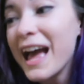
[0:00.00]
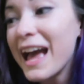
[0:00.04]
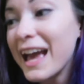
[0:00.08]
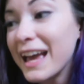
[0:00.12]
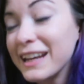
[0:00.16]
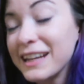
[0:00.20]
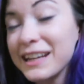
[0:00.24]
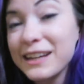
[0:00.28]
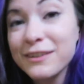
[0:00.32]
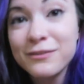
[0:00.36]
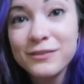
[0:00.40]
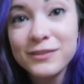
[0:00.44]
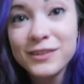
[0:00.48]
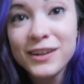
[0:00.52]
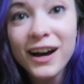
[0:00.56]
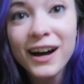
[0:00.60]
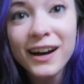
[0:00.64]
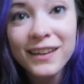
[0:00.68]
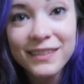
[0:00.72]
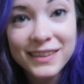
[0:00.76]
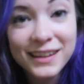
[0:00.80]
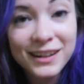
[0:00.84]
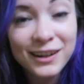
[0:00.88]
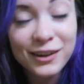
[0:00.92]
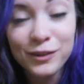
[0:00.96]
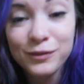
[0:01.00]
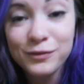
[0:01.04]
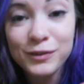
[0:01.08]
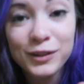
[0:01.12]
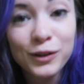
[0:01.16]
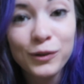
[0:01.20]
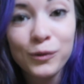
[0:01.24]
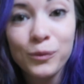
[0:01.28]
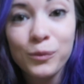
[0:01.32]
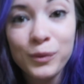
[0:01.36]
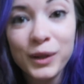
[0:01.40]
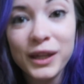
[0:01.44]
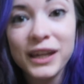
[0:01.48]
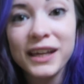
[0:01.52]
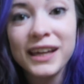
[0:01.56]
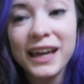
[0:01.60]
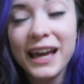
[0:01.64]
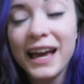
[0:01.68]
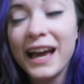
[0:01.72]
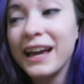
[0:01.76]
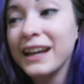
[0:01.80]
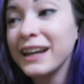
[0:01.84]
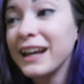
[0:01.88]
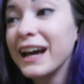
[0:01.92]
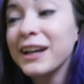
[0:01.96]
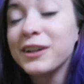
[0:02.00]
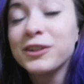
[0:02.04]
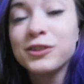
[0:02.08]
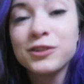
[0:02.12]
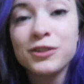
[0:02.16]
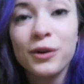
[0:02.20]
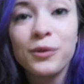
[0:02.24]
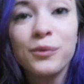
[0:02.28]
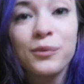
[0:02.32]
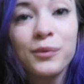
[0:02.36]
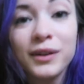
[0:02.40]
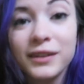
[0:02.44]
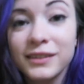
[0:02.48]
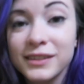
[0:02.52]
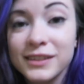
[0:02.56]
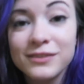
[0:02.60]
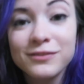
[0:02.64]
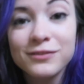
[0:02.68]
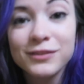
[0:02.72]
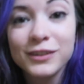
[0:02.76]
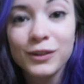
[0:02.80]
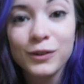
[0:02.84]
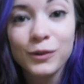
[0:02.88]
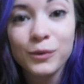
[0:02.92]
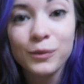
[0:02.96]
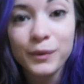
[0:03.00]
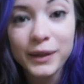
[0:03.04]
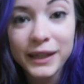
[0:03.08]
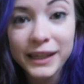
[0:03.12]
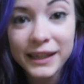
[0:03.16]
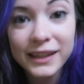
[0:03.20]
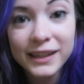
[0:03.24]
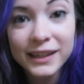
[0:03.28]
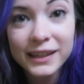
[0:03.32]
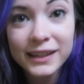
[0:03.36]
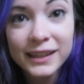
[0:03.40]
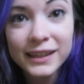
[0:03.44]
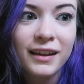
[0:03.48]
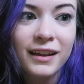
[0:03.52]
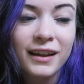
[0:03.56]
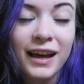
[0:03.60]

And if not, then I'll feel weak, and I don't want to feel weak.